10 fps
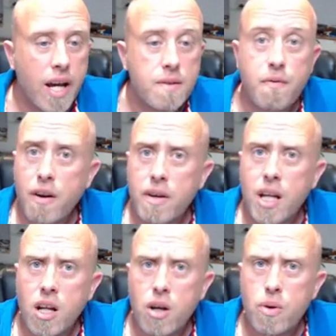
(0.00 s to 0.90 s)
and
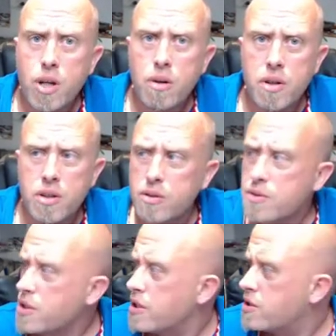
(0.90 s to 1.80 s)
very low current
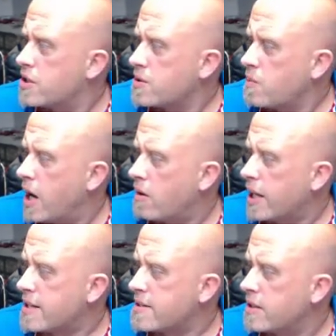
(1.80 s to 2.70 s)
usage as
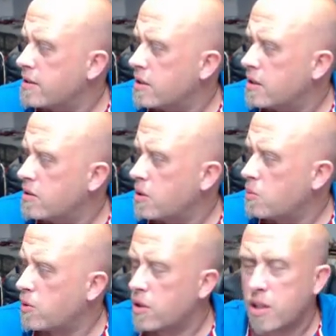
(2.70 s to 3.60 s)
well, as in no
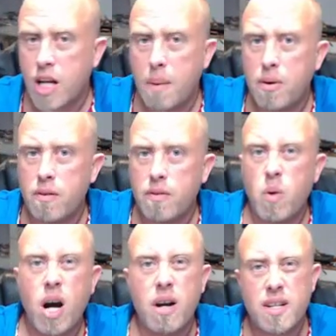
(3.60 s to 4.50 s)
more than a couple of,
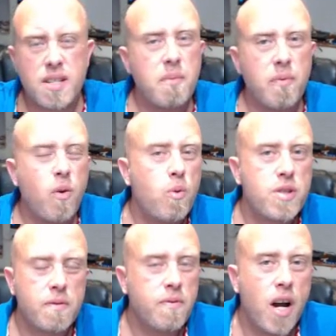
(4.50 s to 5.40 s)
well, I say 4
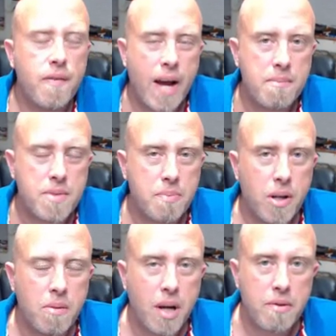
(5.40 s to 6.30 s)
to 5 amps
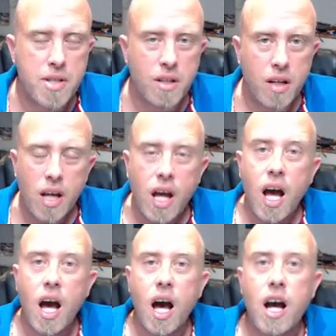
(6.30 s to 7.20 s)
per motor
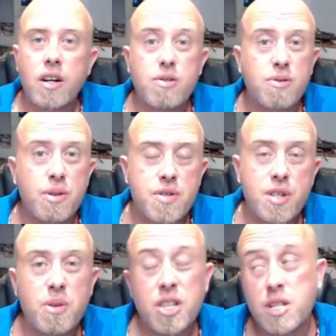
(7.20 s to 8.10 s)
cruise.
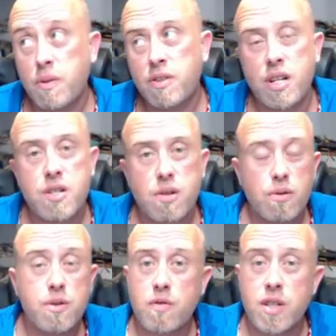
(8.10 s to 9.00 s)
So this one does
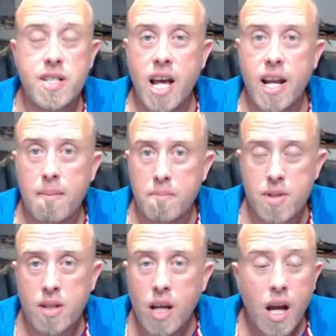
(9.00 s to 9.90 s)
cruise for 10
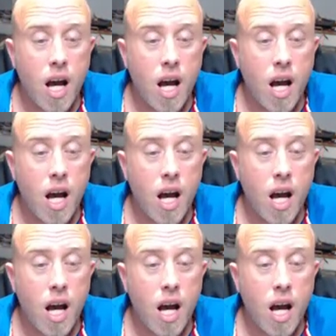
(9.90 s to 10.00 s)
amps